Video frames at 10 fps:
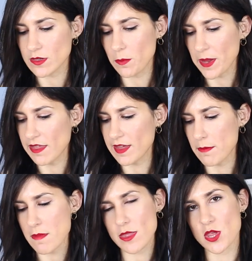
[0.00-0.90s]
single pair that
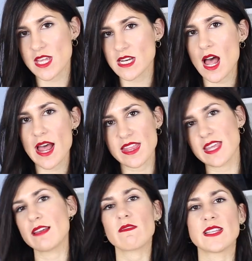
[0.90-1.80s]
I mentioned, I
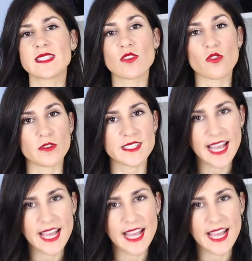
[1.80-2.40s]
think fits true to